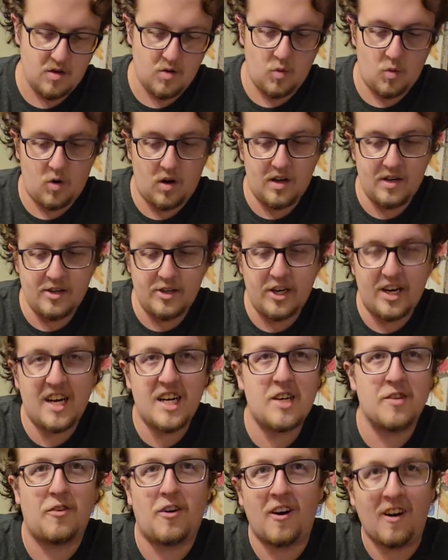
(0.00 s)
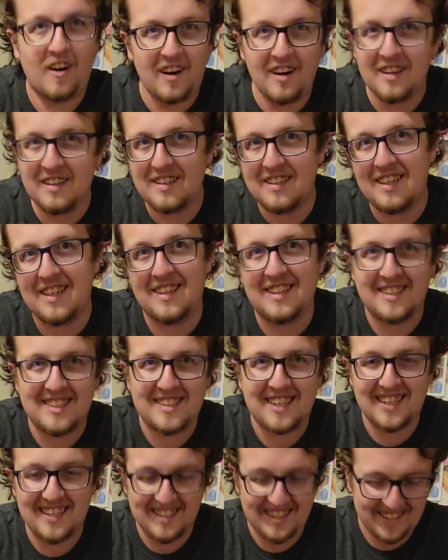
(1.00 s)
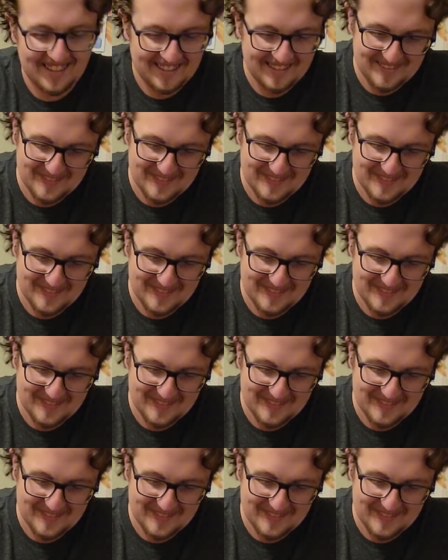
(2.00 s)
1 change of heart in the side deck.